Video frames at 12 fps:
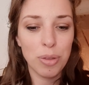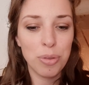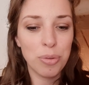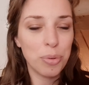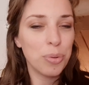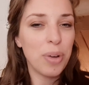
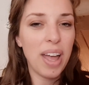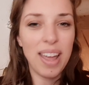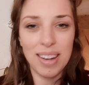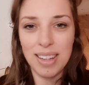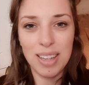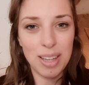through
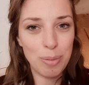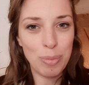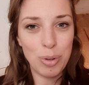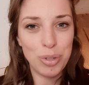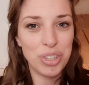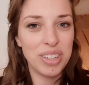any
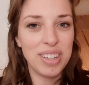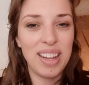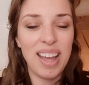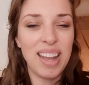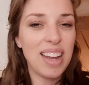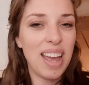emotion
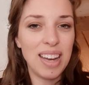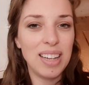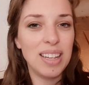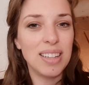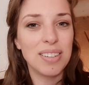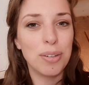and
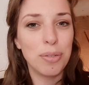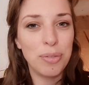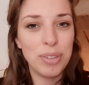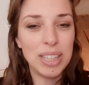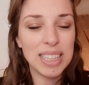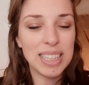any
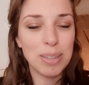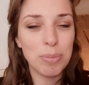feeling,